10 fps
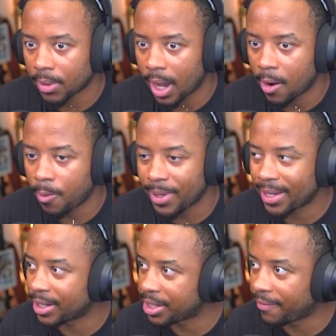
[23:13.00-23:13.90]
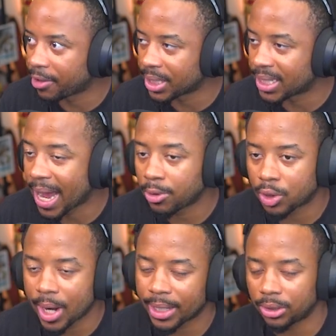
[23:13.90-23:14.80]
I hope we get different
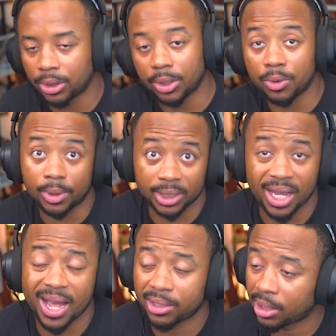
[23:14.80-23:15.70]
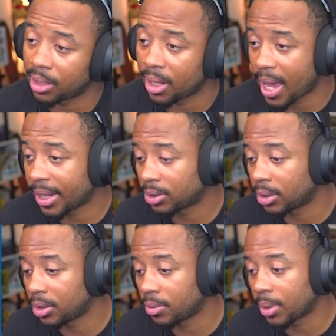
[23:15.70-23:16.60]
soundtracks too, because I
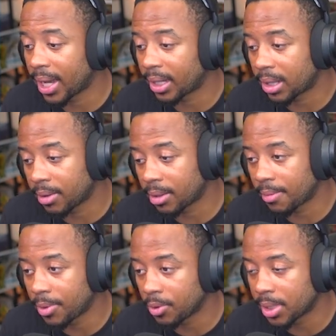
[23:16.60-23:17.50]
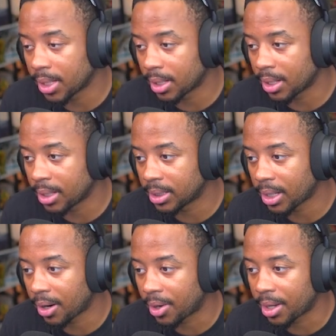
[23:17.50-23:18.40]
actually do like the music in this
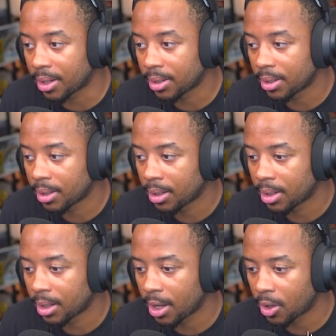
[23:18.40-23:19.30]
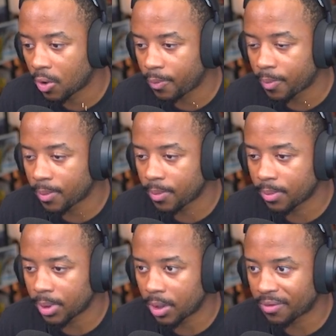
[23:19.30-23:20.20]
area. I hope,
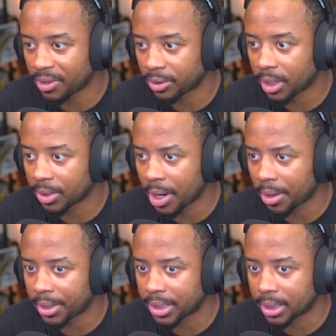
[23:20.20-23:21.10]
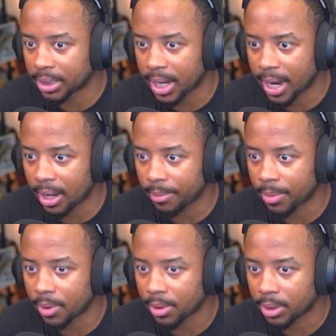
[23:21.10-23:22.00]
you know, if there's other areas in this game,
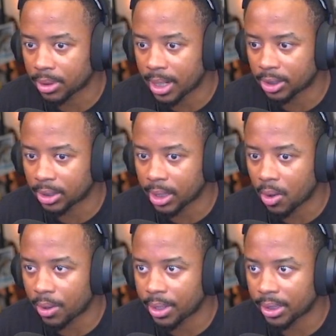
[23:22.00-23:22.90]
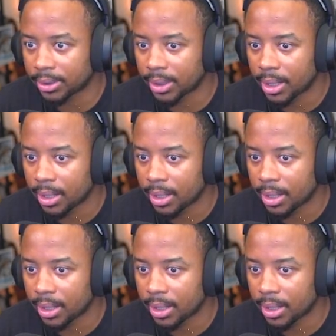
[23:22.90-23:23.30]
it's not just like all this.